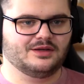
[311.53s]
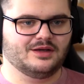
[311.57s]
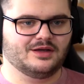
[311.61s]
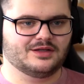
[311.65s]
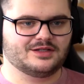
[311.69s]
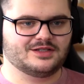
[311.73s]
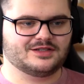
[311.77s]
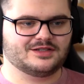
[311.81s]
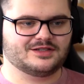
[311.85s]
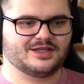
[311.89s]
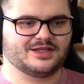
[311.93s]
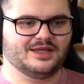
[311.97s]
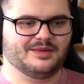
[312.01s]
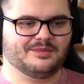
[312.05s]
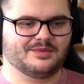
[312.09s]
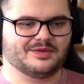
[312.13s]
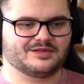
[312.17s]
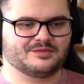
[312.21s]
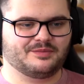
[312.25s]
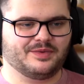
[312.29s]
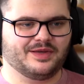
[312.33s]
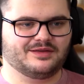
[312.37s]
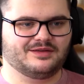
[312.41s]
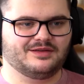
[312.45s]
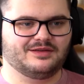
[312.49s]
I just keep
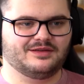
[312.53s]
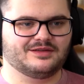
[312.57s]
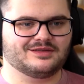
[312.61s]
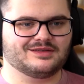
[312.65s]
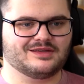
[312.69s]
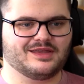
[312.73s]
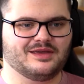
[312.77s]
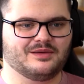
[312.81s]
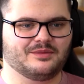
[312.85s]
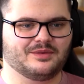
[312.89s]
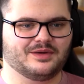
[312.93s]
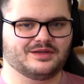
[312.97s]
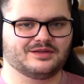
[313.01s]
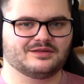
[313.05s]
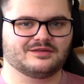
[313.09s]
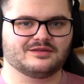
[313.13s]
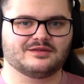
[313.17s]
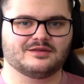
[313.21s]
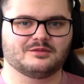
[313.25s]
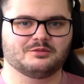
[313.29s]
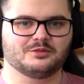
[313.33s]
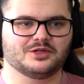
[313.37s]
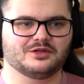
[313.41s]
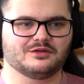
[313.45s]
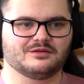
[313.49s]
expecting the
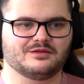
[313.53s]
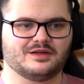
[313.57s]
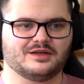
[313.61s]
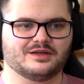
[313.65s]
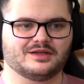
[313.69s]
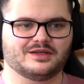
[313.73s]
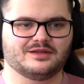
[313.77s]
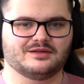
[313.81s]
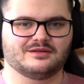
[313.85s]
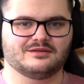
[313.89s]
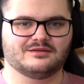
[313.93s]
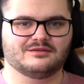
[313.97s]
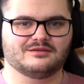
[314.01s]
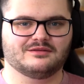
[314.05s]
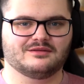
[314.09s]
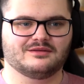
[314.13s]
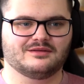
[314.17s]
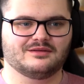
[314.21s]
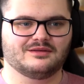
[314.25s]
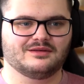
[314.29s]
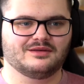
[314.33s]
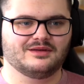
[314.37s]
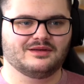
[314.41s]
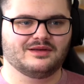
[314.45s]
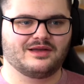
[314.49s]
stairways to move like in
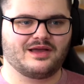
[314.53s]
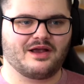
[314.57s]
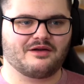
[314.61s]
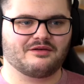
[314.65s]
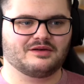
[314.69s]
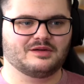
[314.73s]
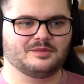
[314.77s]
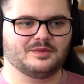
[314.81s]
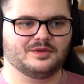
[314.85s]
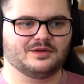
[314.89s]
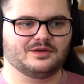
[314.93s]
Harry